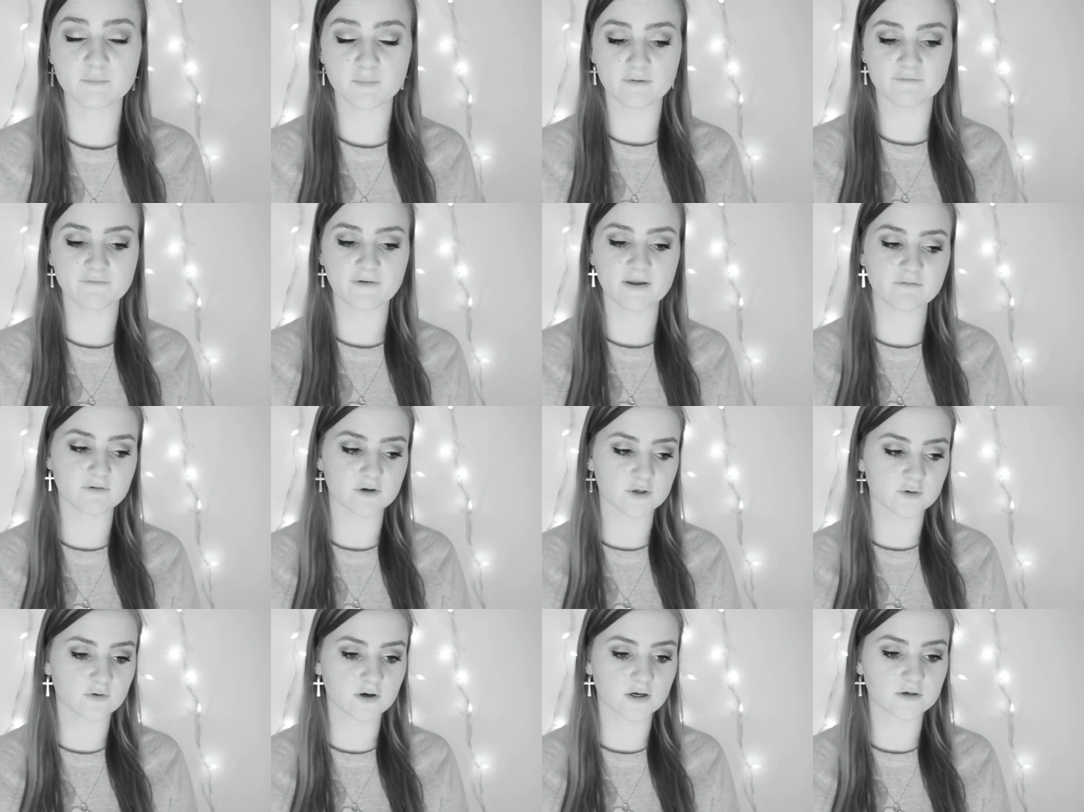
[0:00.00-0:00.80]
my
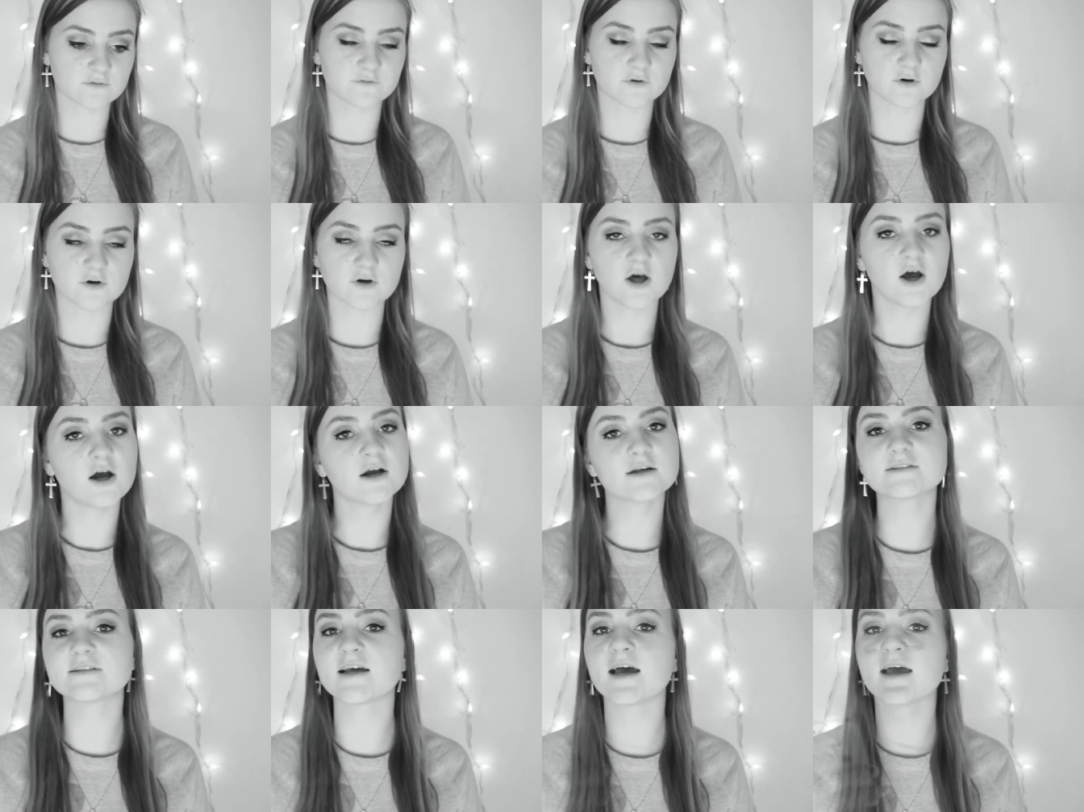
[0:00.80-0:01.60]
favorite quote for a
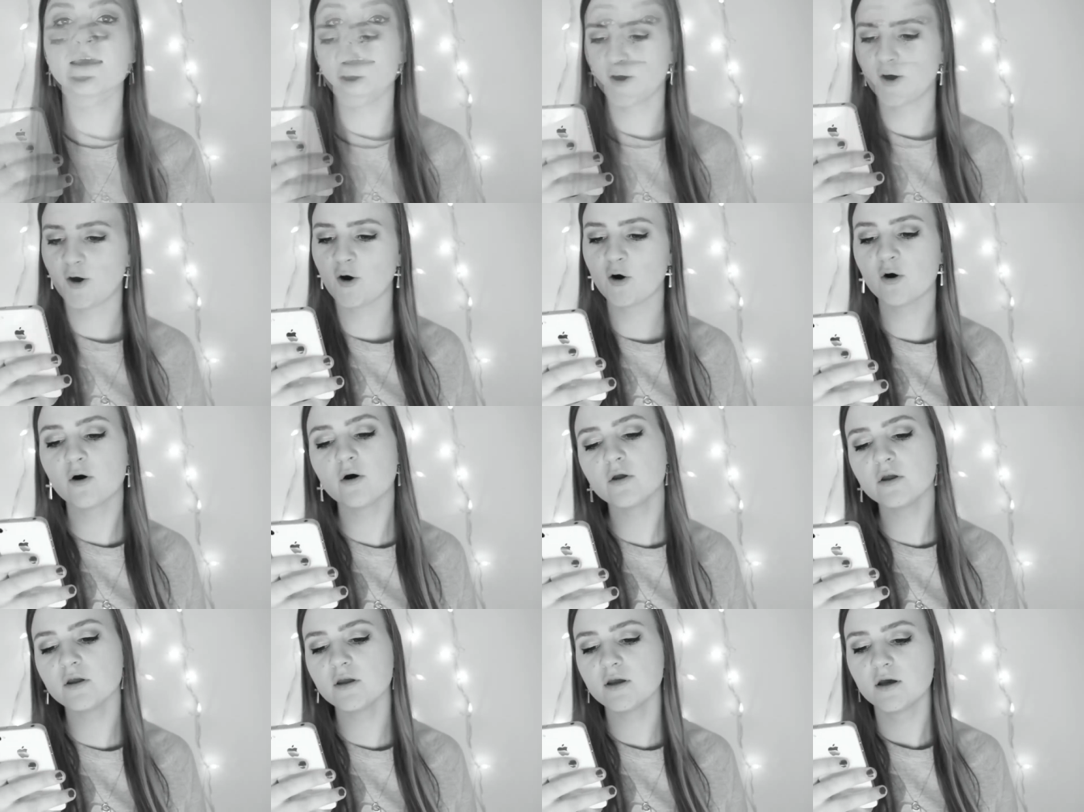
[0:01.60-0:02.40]
long time.
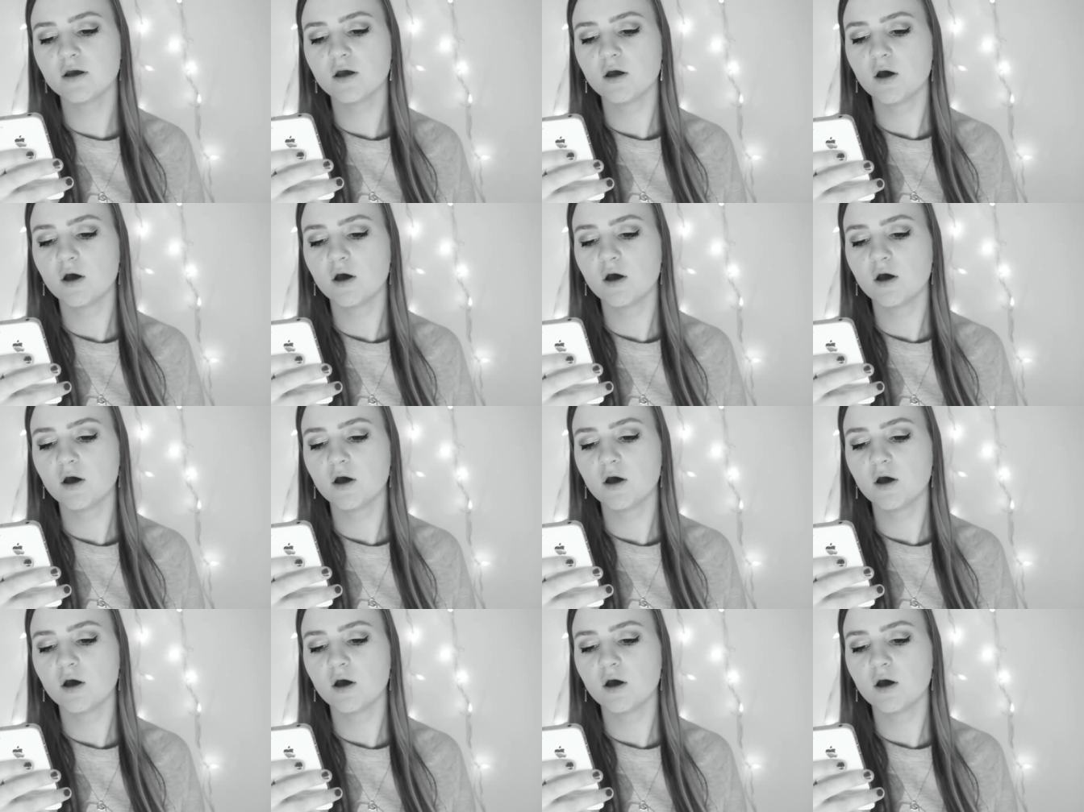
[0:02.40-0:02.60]
Hoi,